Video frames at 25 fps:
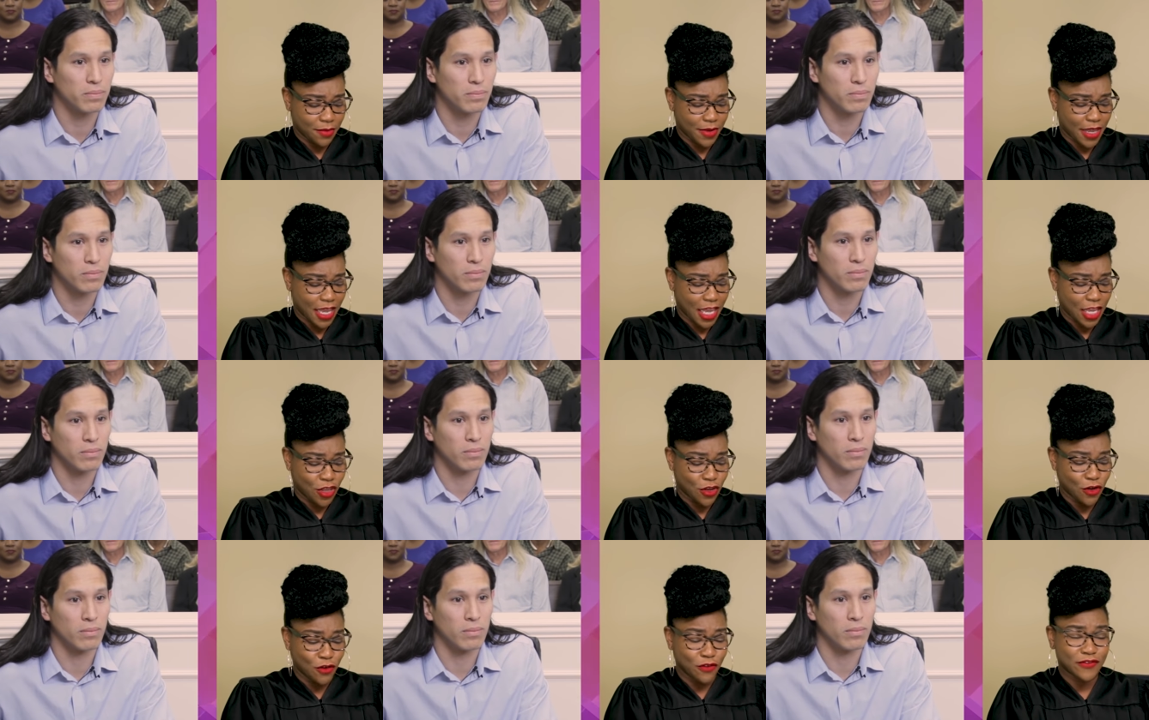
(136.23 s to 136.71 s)
Speaker 1: and
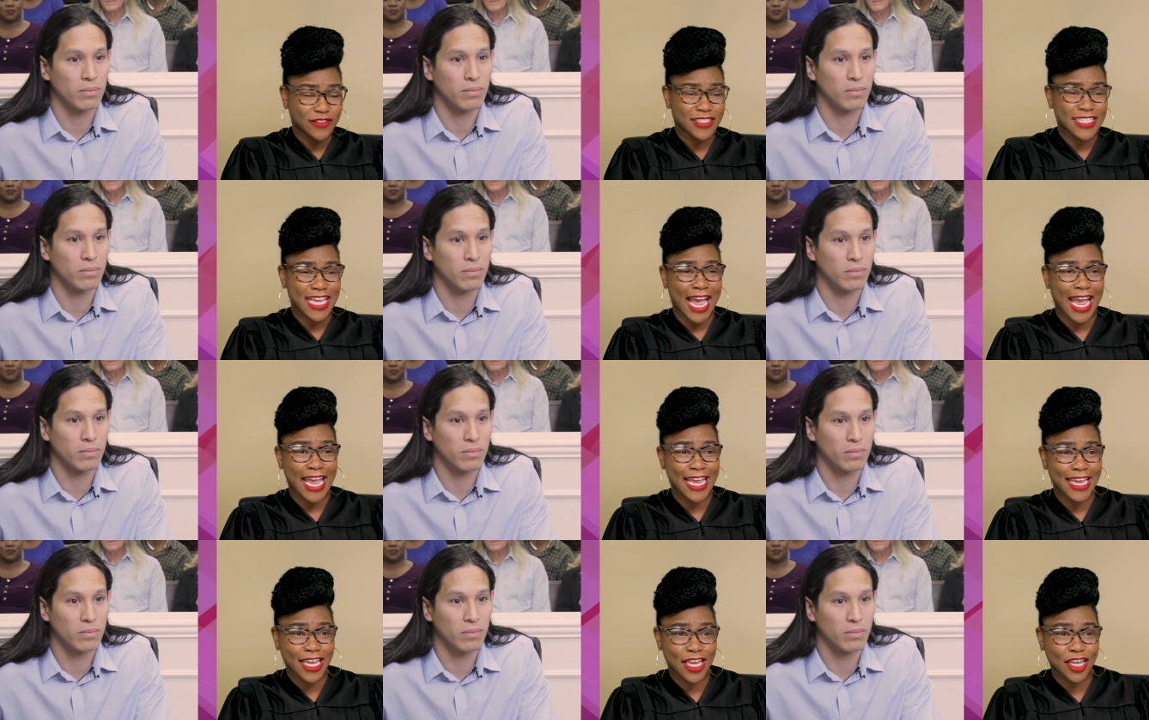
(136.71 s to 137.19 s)
you've
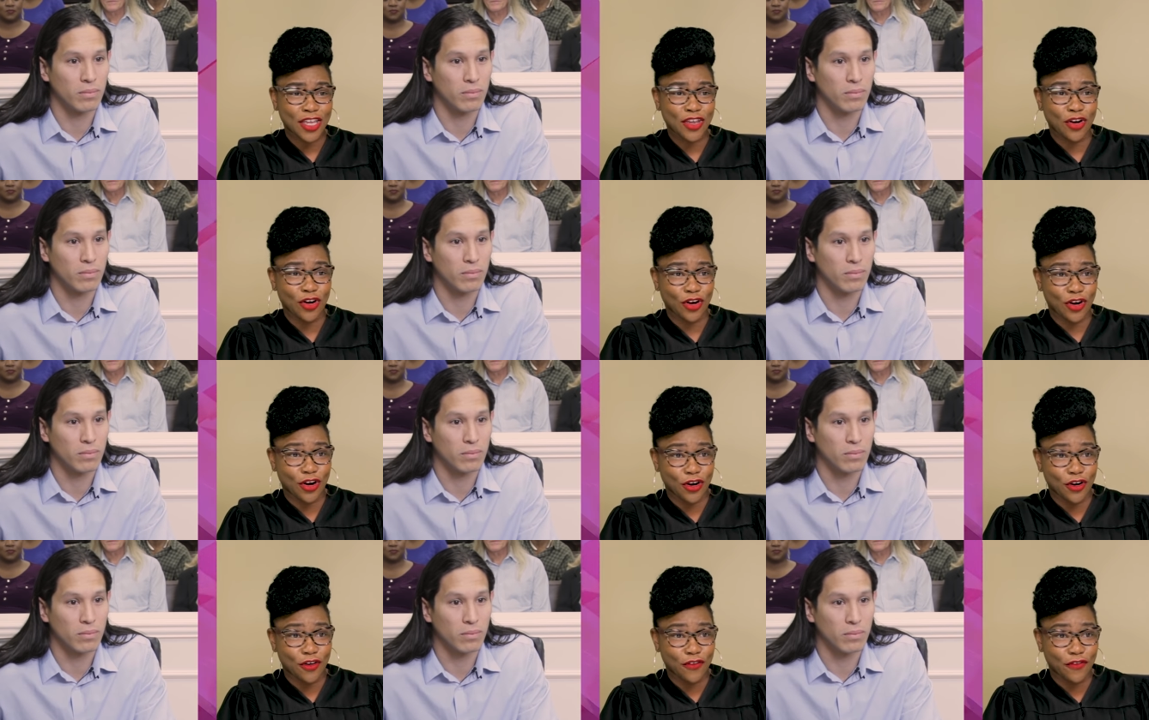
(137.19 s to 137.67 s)
taken your
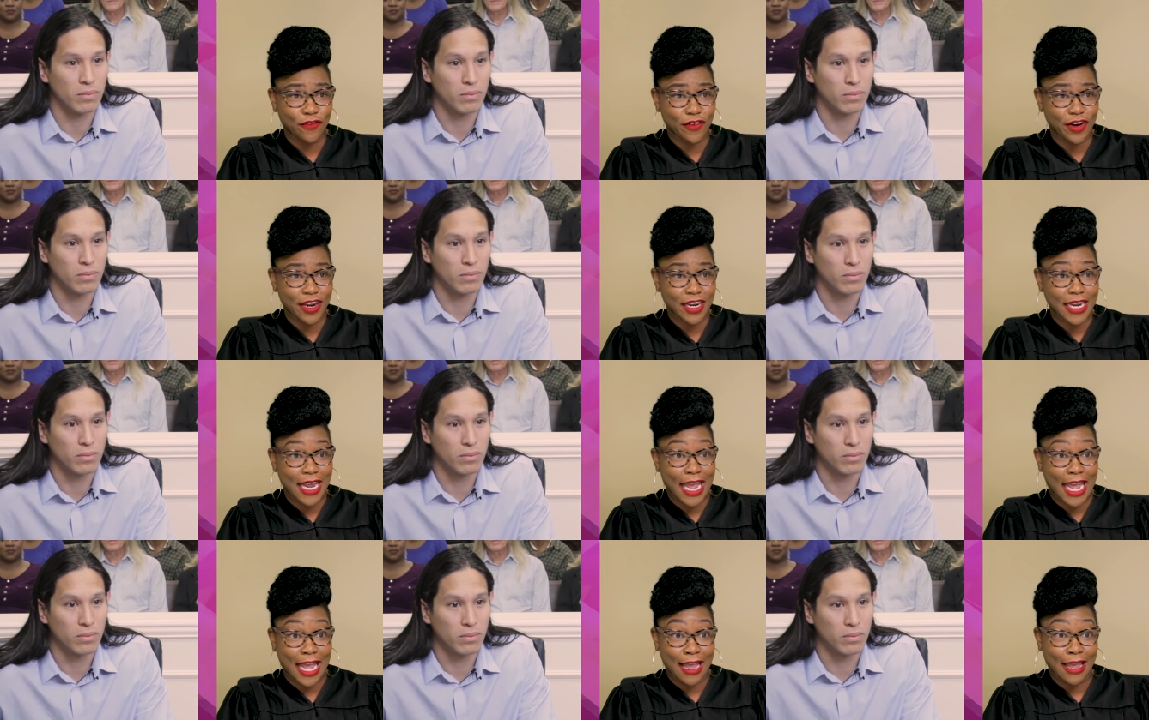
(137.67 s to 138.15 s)
girlfriend,
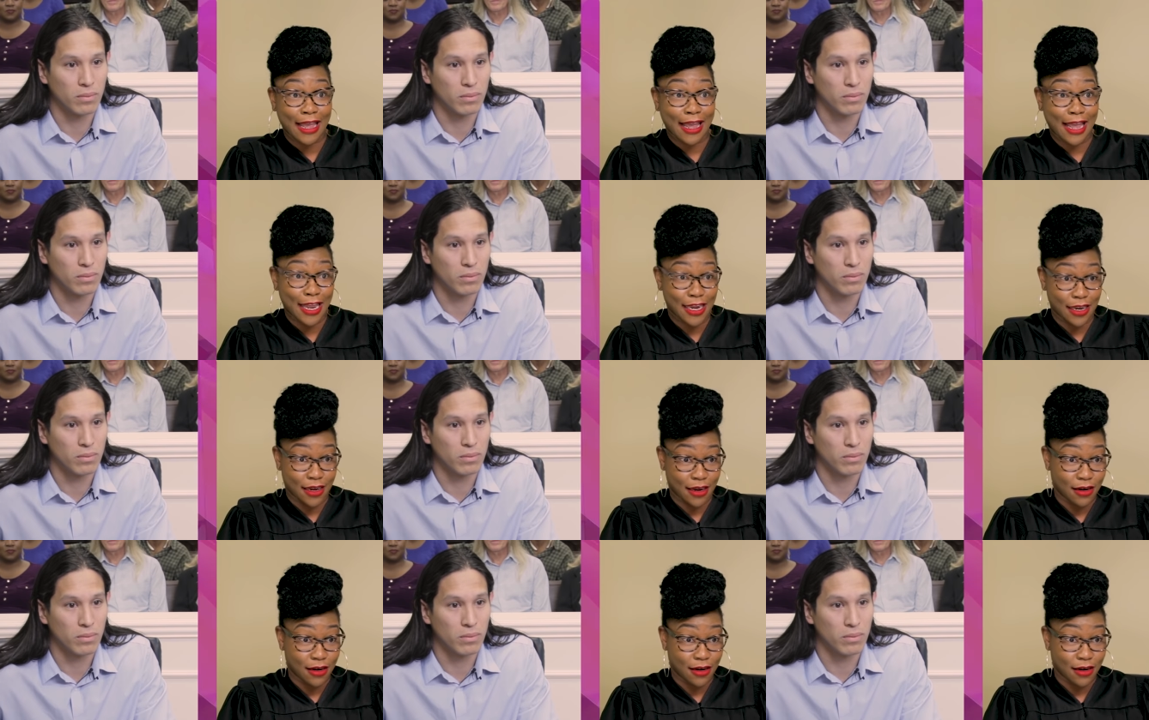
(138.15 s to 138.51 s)
and